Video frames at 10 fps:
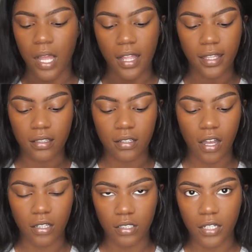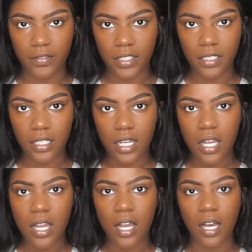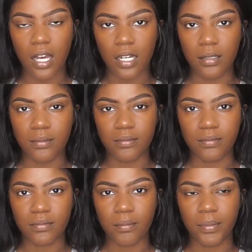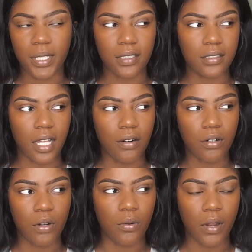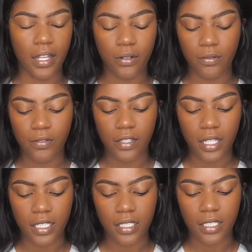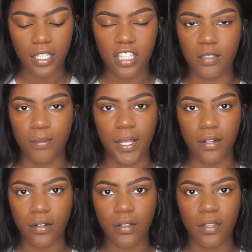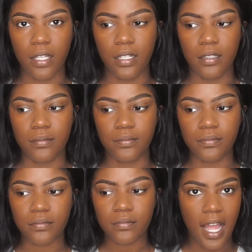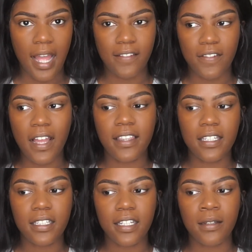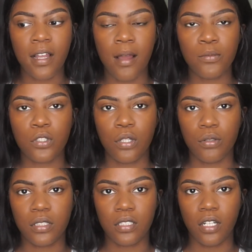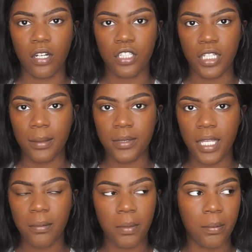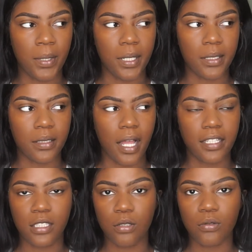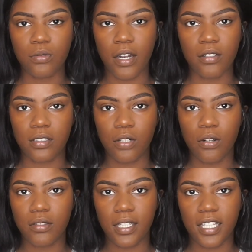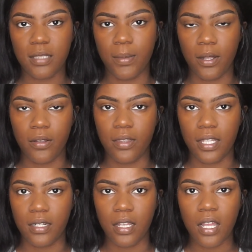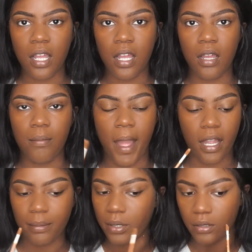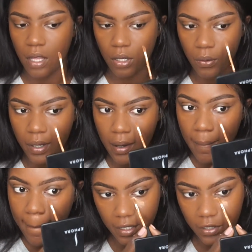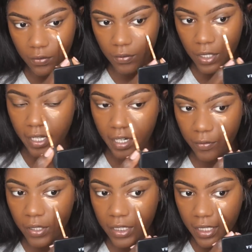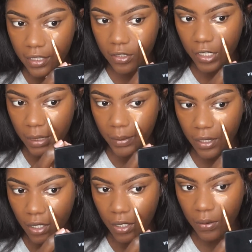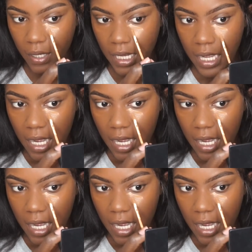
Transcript: I like the color of it, but I don't know, I don't feel like it's better than, I think it comes close to Tarte Shape Tape, but I still don't think it's better than MAC Pro Longwear. It really is creamy though.